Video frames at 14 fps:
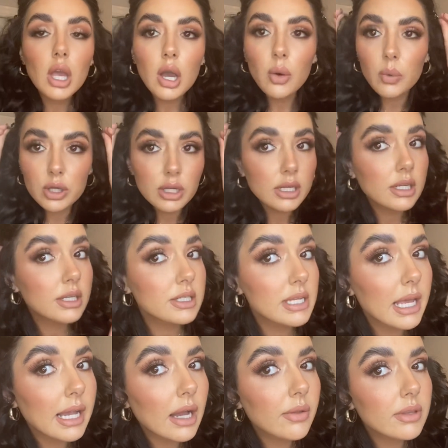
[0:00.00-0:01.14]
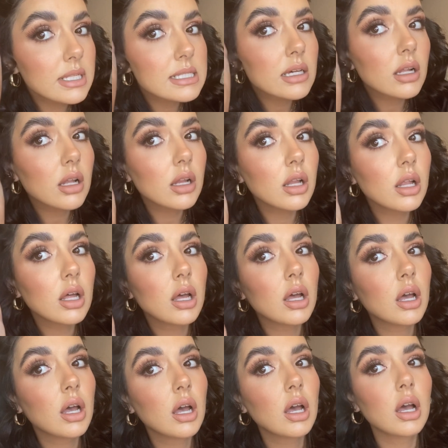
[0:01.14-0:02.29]
we're gonna take out these little
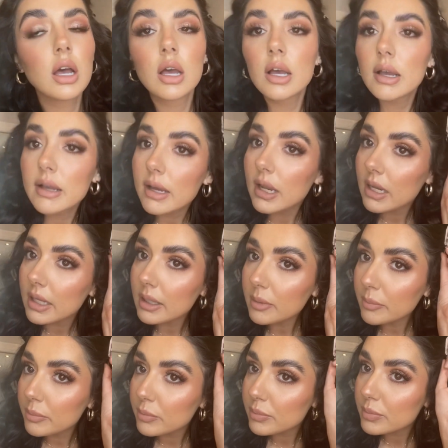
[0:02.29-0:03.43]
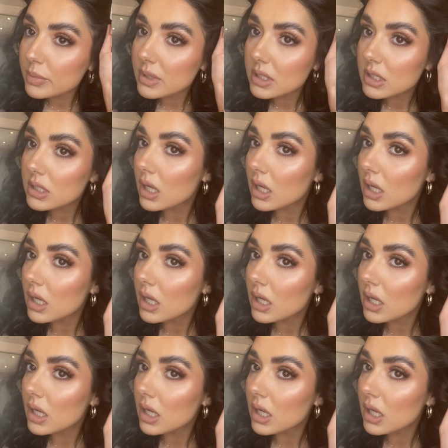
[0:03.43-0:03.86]
clips.